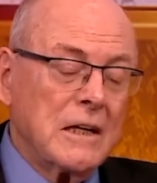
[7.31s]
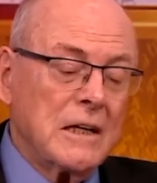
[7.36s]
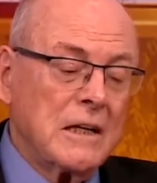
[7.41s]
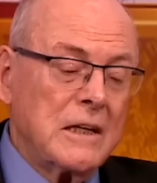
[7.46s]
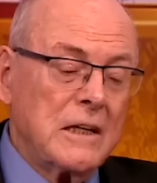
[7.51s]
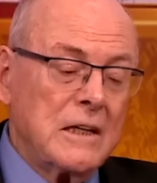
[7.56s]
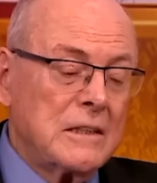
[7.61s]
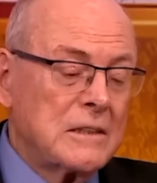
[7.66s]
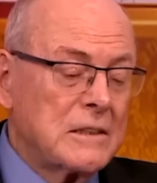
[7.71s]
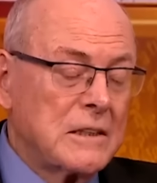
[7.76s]

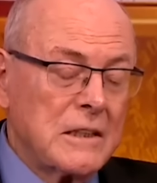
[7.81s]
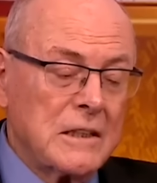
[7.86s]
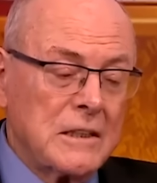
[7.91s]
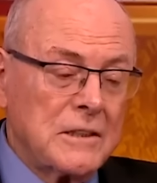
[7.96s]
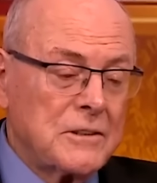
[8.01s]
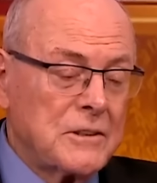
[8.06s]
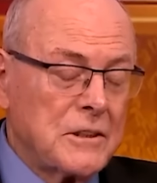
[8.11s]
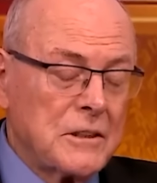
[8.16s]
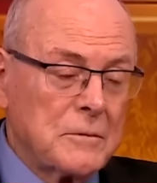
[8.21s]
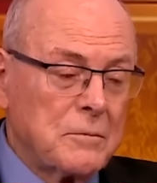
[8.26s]

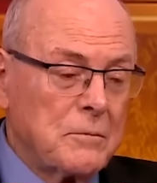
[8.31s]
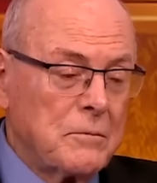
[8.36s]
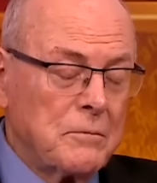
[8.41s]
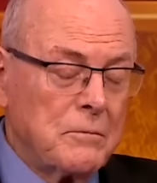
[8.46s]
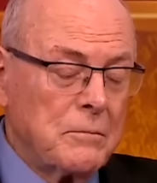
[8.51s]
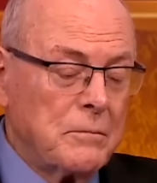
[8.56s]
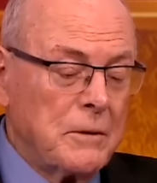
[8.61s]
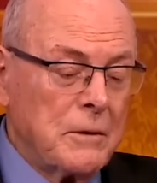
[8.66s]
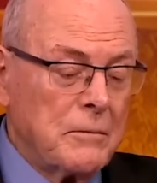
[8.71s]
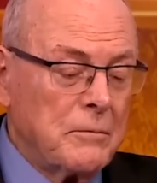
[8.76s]
he's just
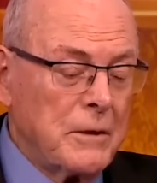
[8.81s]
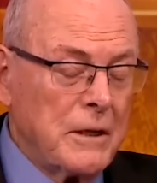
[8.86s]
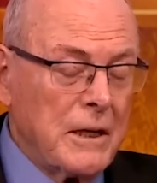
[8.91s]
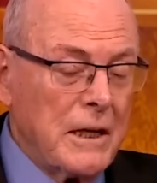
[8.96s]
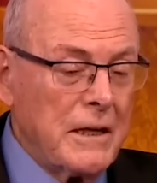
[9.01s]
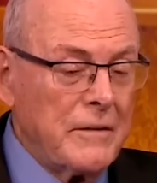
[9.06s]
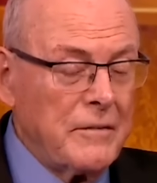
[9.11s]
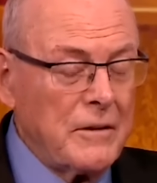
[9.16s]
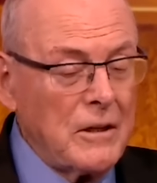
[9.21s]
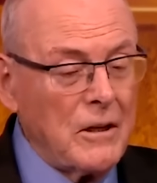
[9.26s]

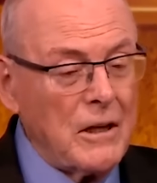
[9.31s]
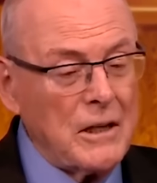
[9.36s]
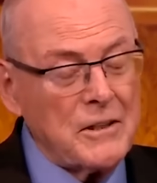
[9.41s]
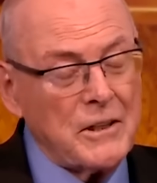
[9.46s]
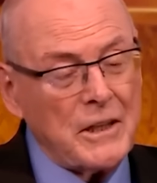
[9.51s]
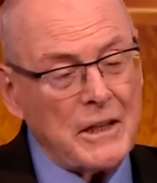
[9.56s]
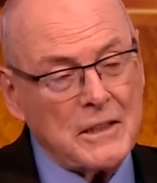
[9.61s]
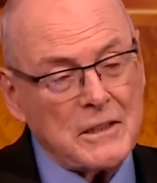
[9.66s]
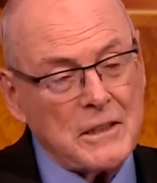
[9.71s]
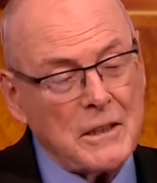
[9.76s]
behaving, I
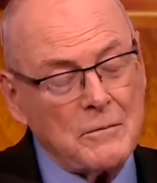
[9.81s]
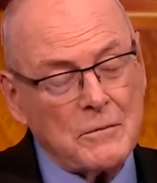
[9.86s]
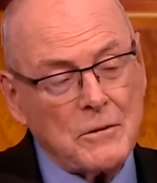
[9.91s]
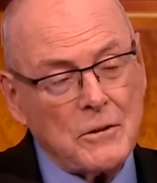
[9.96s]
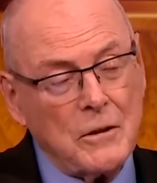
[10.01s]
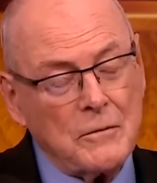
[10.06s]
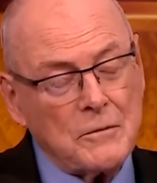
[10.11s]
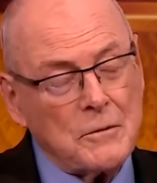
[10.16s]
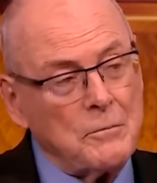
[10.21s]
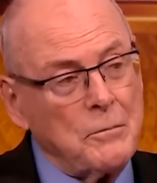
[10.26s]
think,
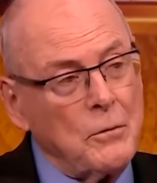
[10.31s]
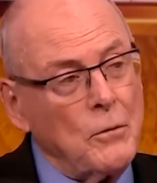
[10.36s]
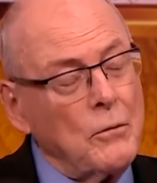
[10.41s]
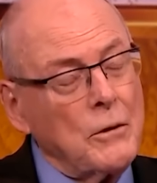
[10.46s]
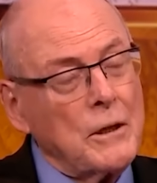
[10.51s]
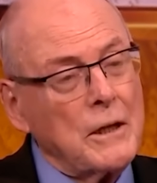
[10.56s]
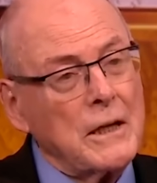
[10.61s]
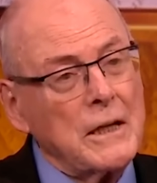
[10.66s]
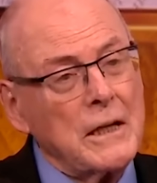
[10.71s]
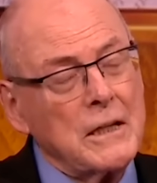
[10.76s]
sometimes
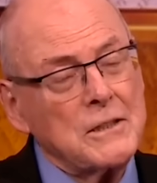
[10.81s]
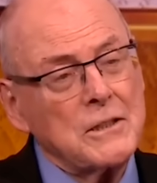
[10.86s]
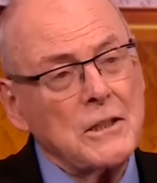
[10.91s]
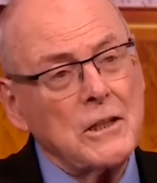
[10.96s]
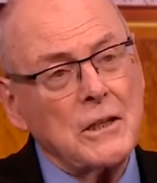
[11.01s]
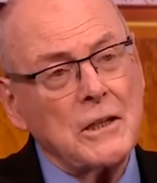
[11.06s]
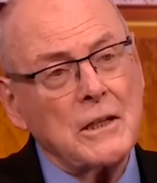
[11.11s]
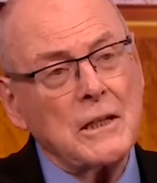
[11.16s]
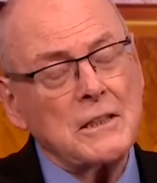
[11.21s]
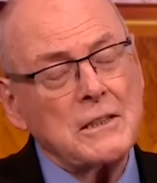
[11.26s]
appallingly.
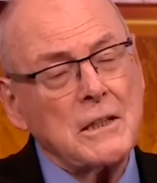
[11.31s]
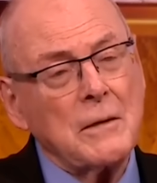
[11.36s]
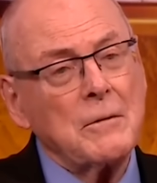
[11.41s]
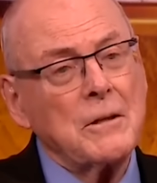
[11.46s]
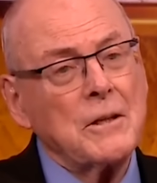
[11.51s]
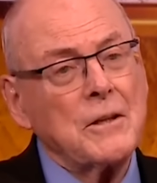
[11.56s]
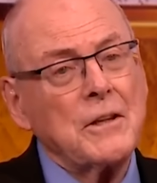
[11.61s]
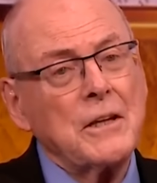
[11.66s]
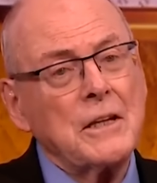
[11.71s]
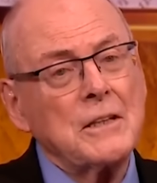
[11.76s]
Certainly some of
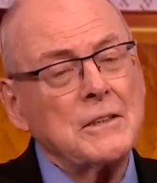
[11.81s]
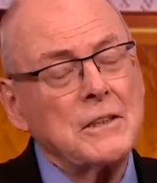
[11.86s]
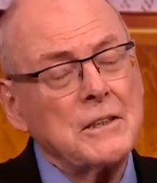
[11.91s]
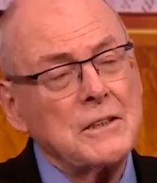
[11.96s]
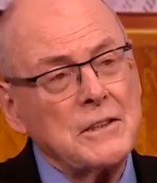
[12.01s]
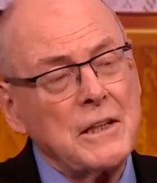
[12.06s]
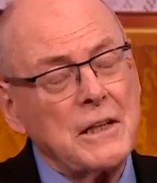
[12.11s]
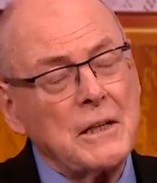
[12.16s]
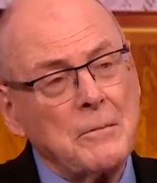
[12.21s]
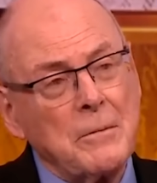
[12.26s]
the things he
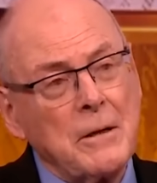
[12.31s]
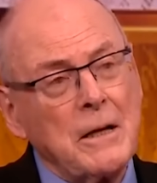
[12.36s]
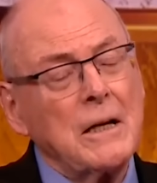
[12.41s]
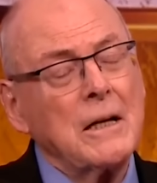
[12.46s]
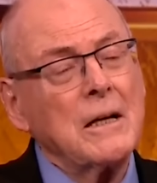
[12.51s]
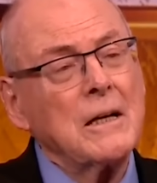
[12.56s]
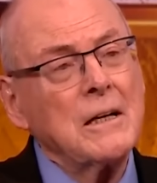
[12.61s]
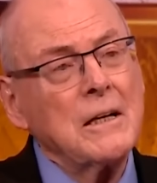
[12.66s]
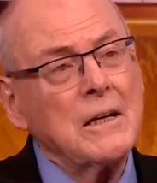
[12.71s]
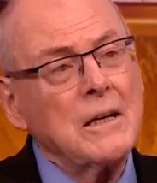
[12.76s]
said
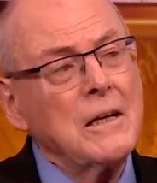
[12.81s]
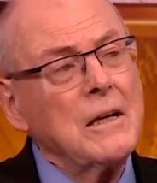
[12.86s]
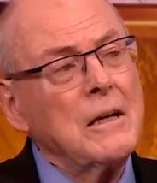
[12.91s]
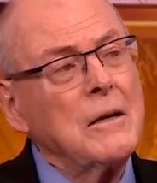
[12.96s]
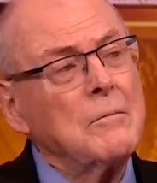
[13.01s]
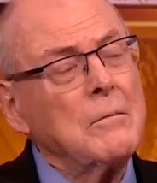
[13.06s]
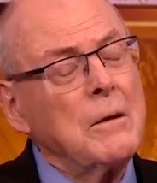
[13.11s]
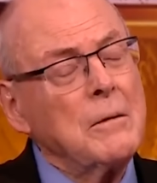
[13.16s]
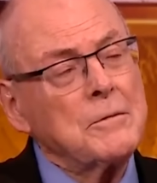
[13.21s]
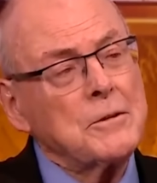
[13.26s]
about
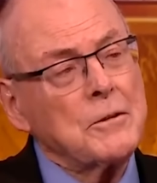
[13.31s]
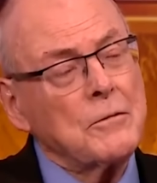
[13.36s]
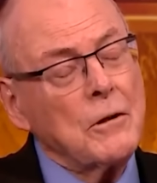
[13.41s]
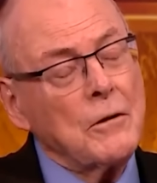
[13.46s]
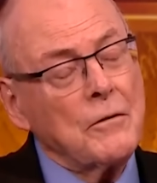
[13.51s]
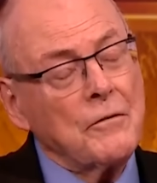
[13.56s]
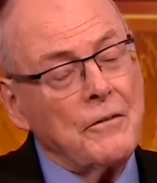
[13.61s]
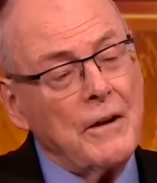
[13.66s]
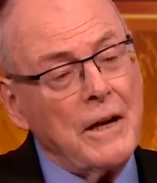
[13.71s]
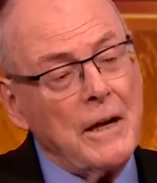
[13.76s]
members of the
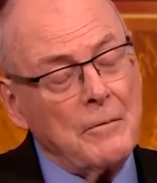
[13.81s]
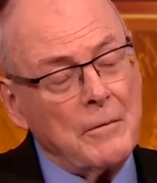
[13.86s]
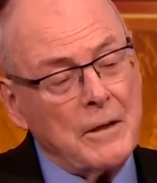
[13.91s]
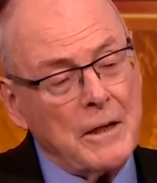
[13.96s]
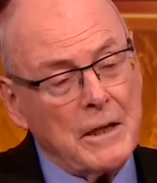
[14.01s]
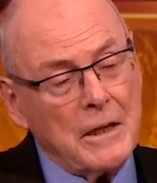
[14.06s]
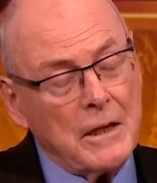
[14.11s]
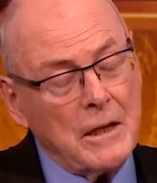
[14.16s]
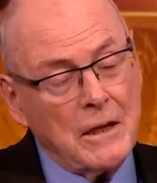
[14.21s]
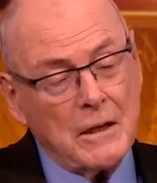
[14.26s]
royal
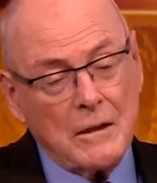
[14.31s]
family,